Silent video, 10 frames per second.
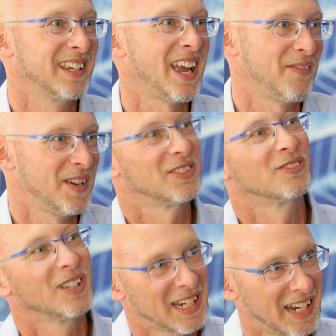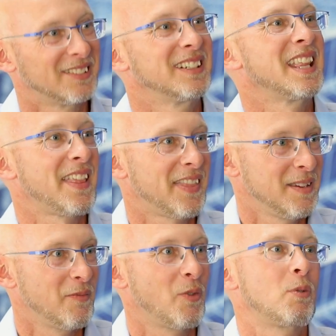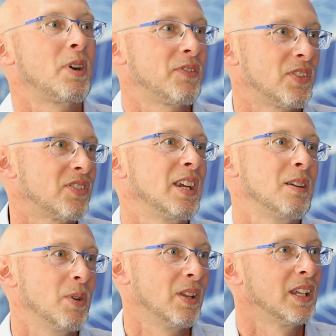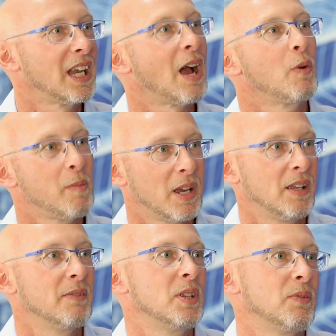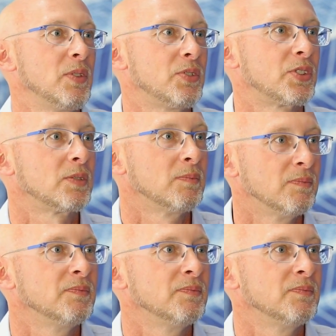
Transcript: the cafes to really carry that theme forward of sustainability and how we might live in the future.